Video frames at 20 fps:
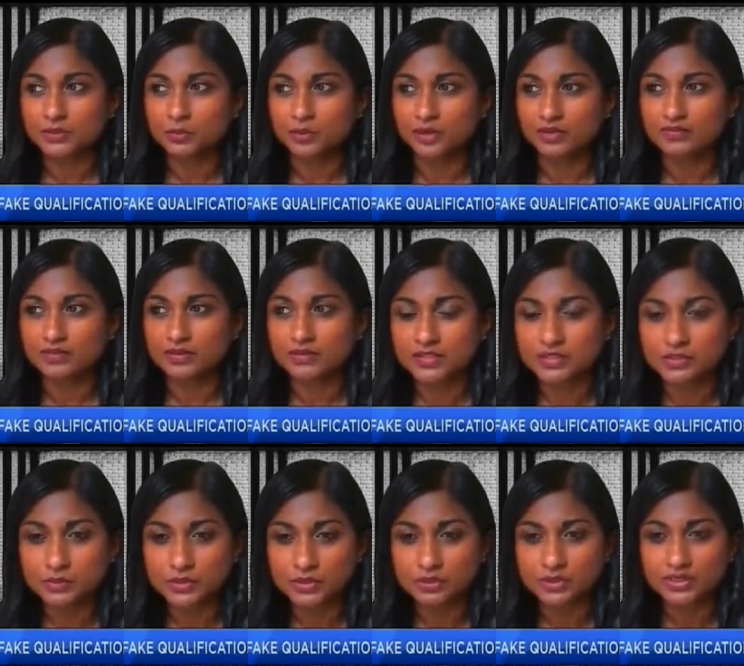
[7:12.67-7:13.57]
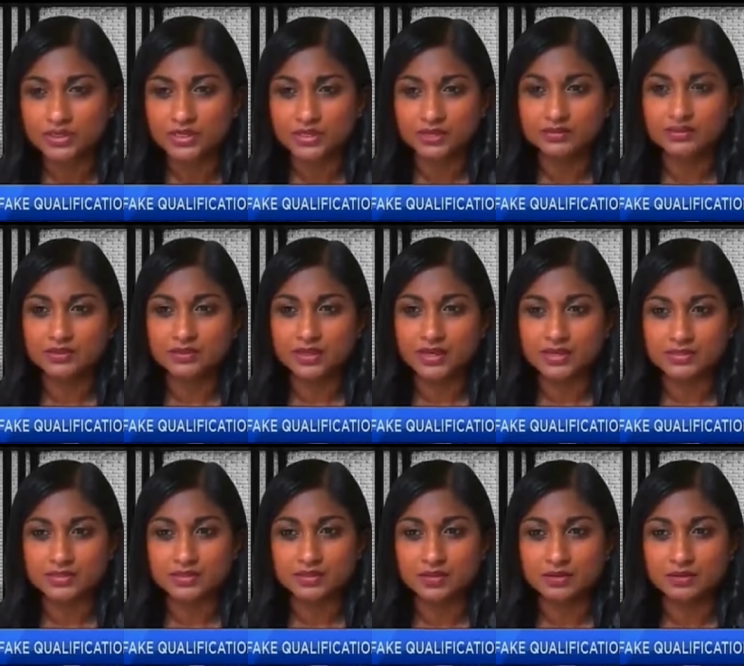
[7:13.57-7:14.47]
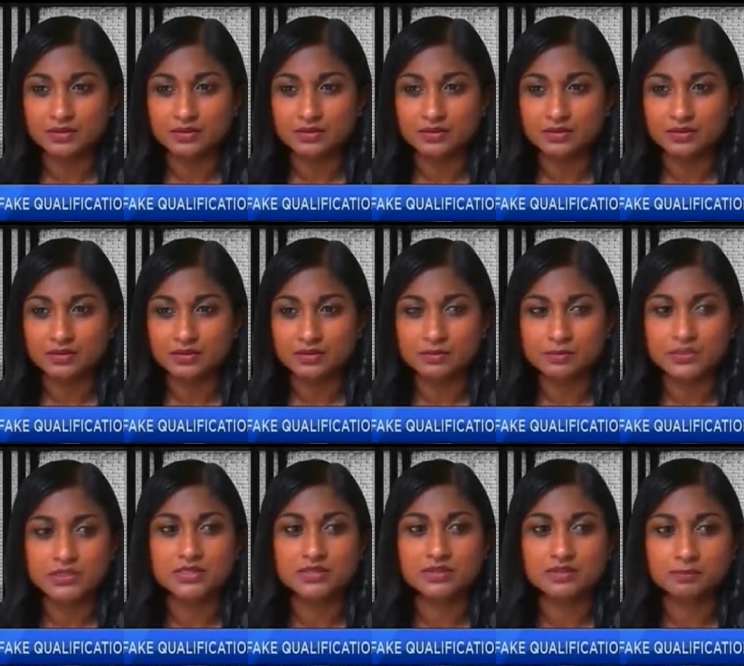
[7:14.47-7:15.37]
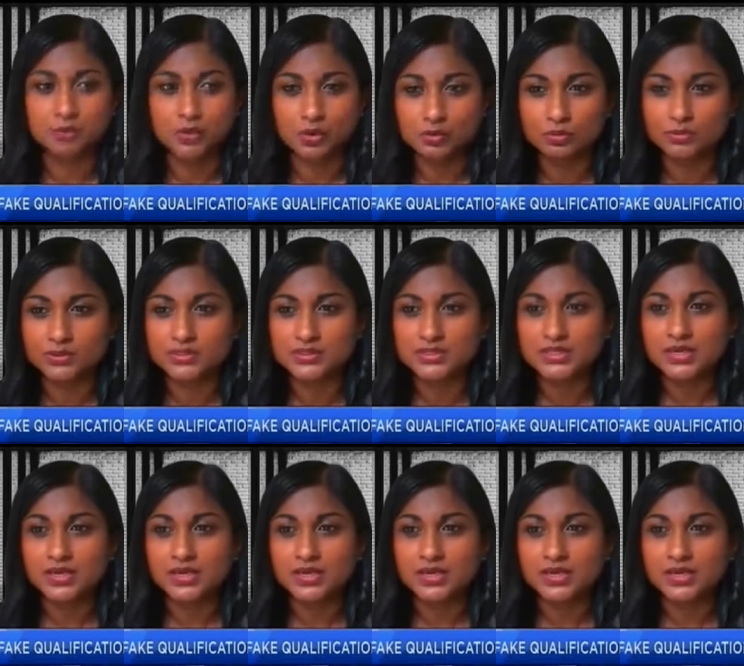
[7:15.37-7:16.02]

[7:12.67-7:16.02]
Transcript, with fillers: And one of the things we're looking at as a King at the moment